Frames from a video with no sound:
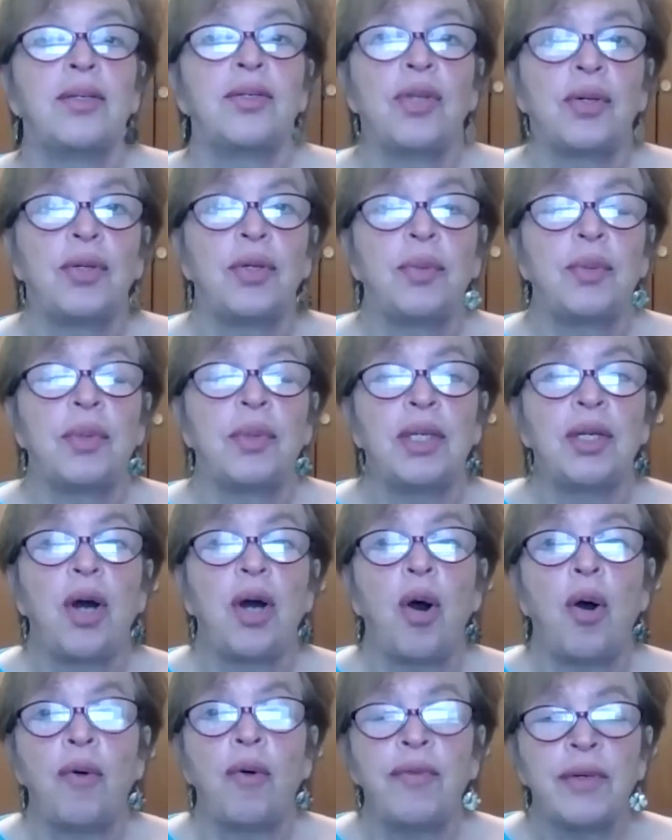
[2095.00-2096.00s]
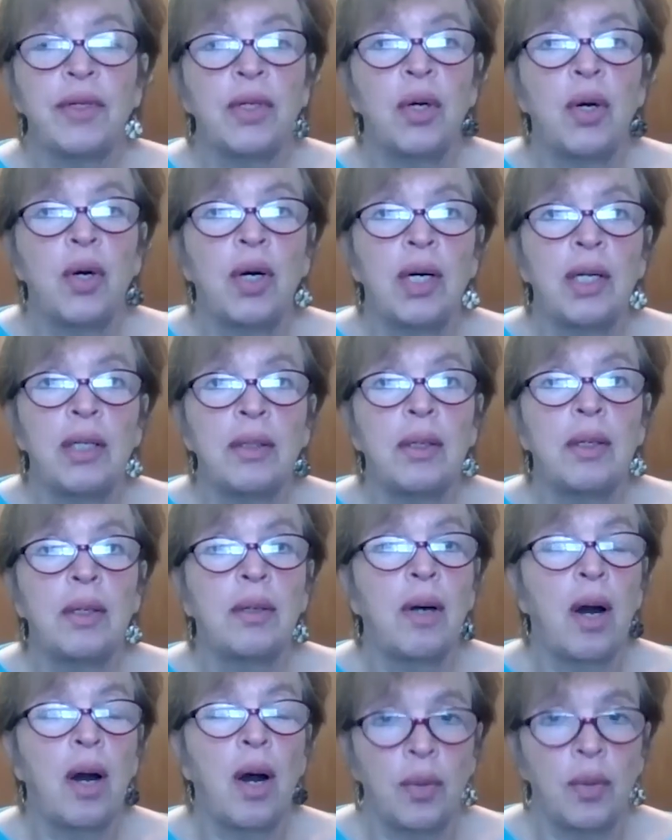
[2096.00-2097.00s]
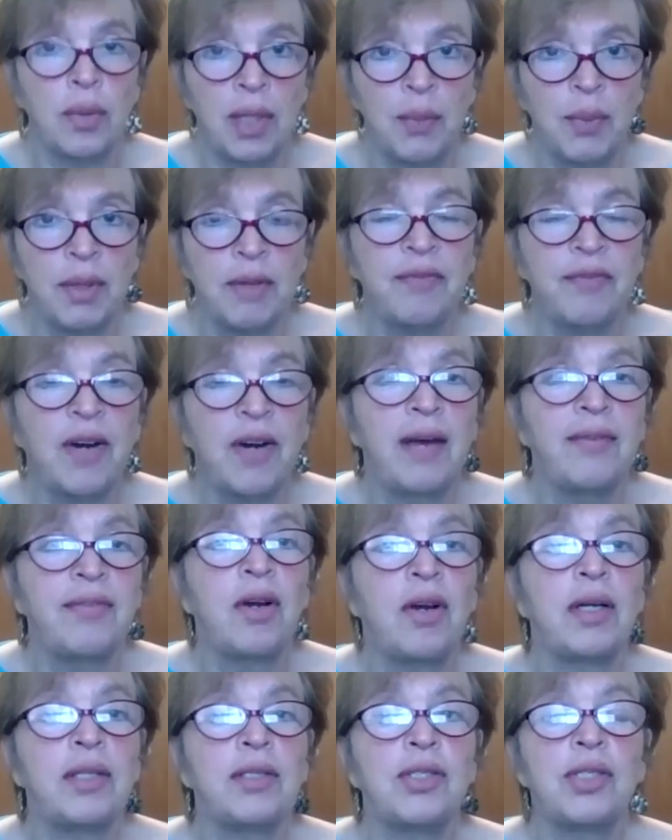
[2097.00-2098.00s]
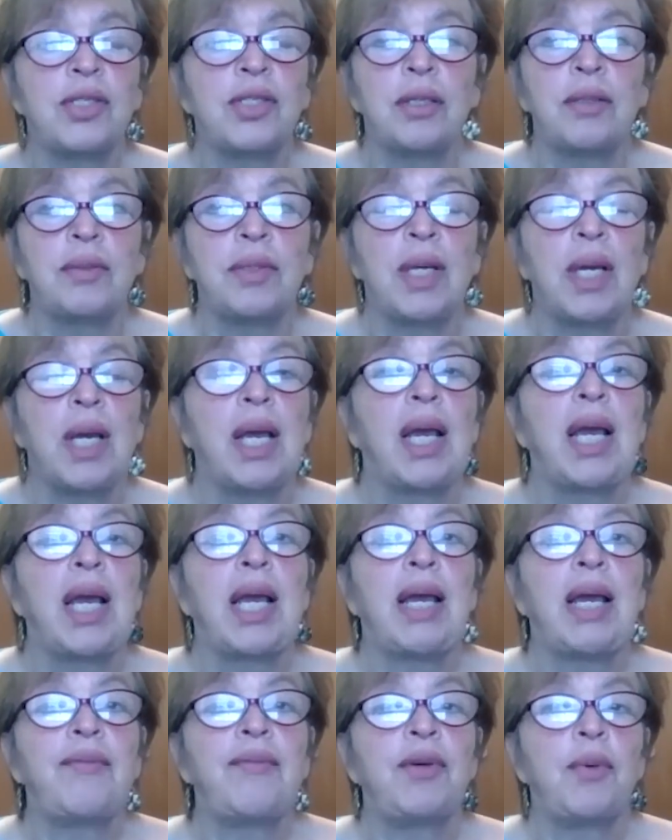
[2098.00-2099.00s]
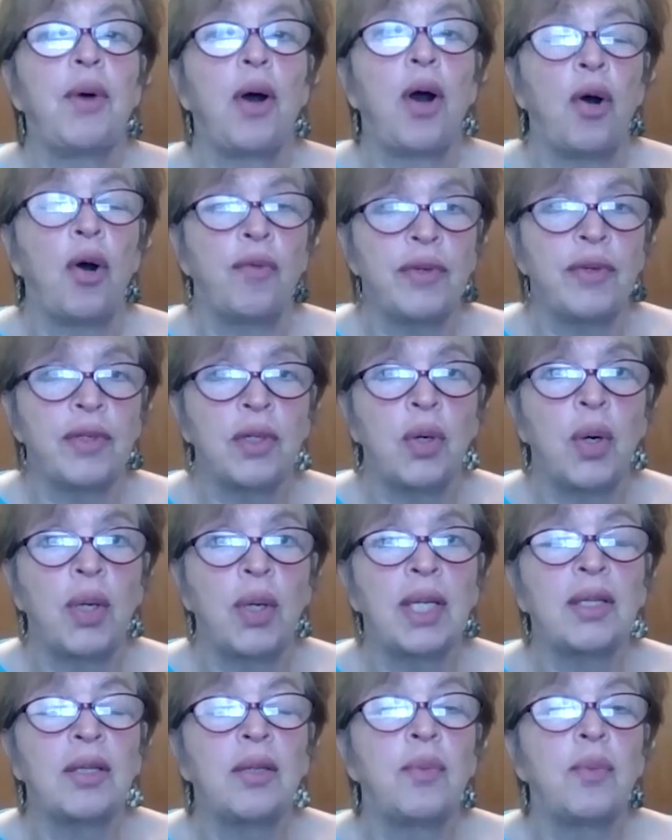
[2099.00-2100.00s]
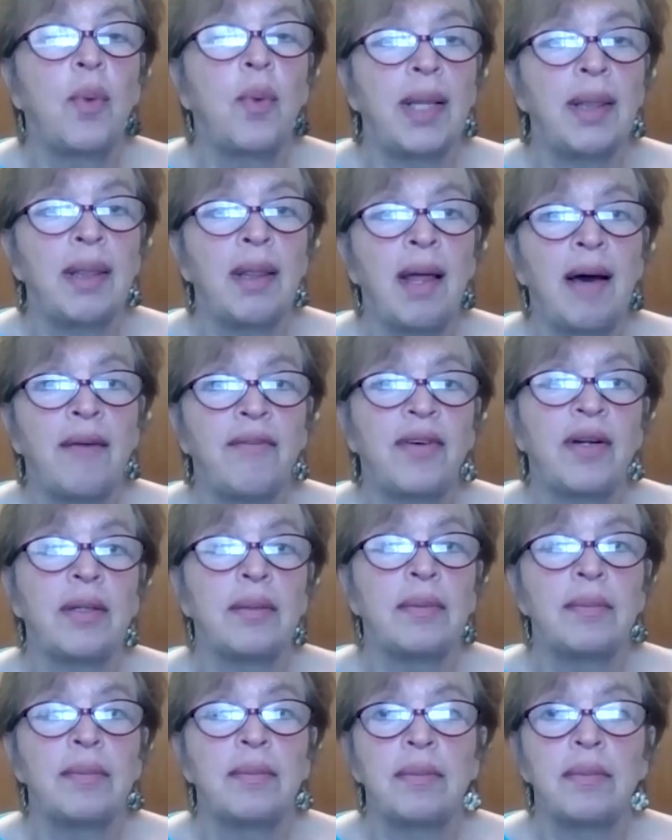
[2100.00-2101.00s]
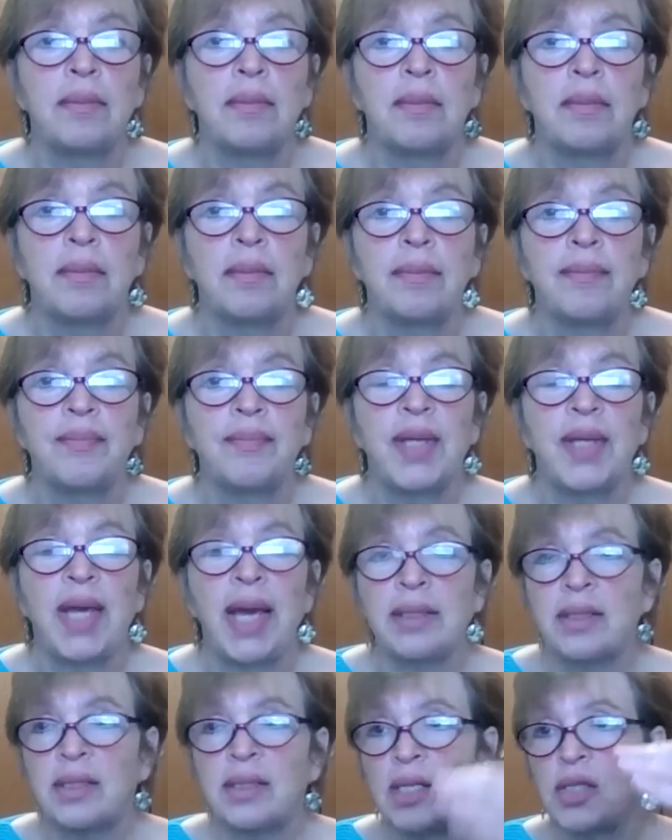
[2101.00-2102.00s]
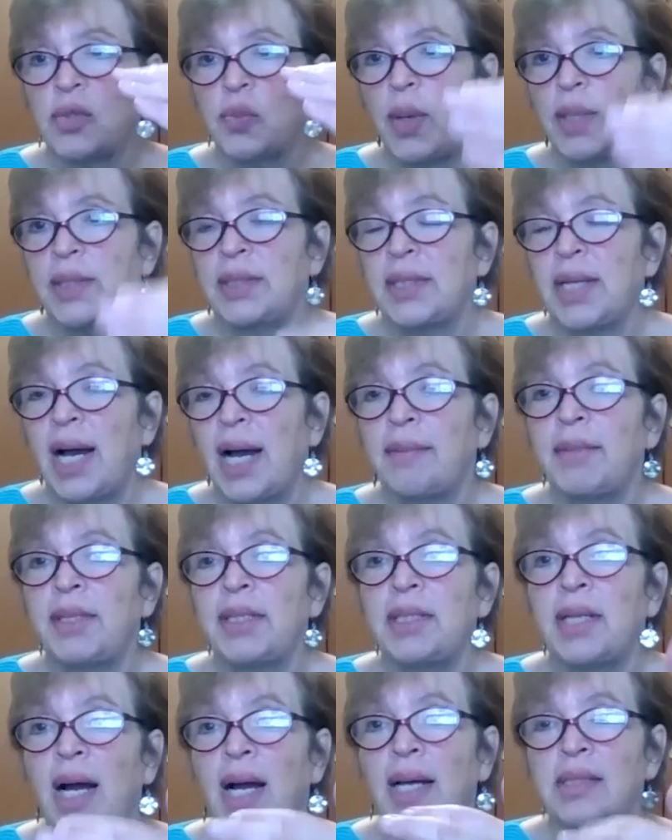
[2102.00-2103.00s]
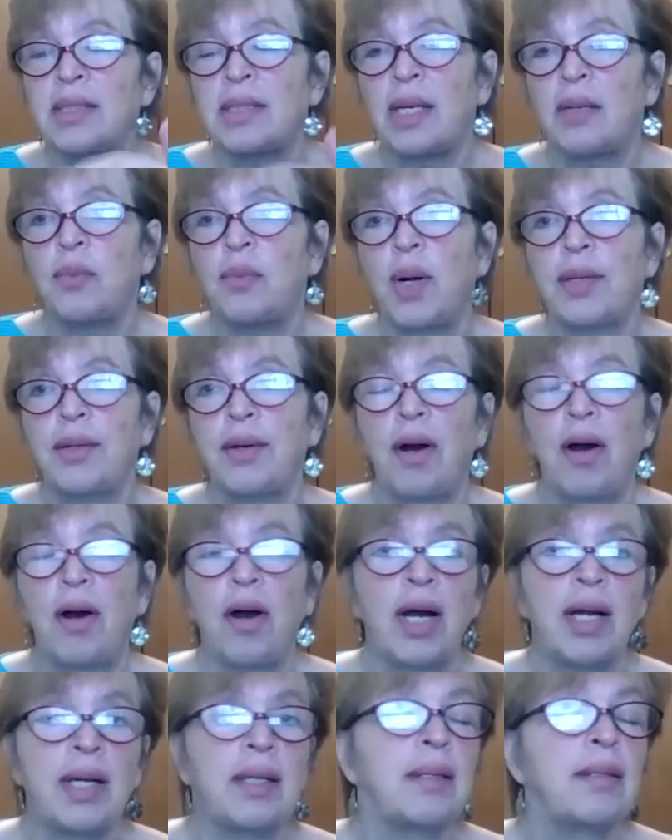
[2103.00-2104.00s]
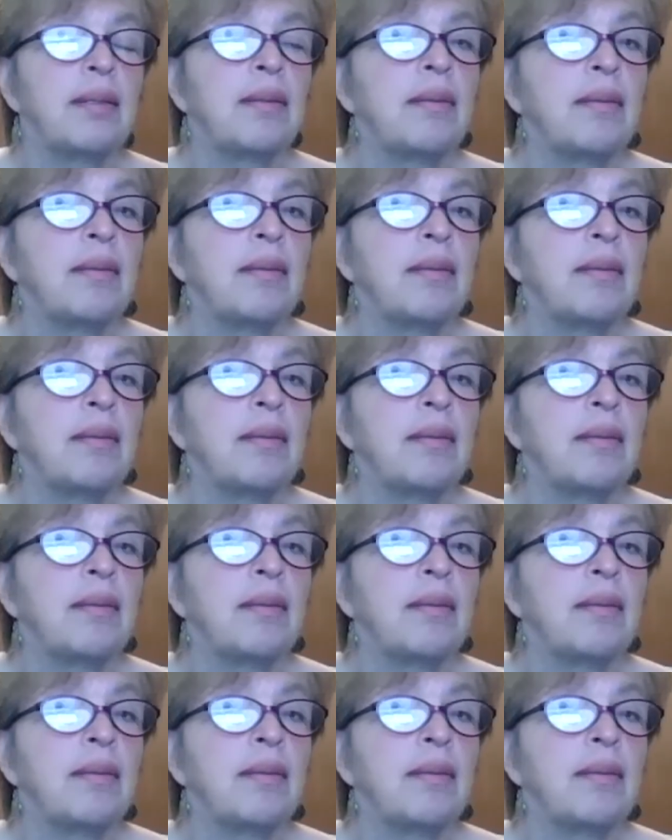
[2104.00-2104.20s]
So you can overcall only with a five card suit. If you overcall at the one level, Gail says one diamond. I say one heart.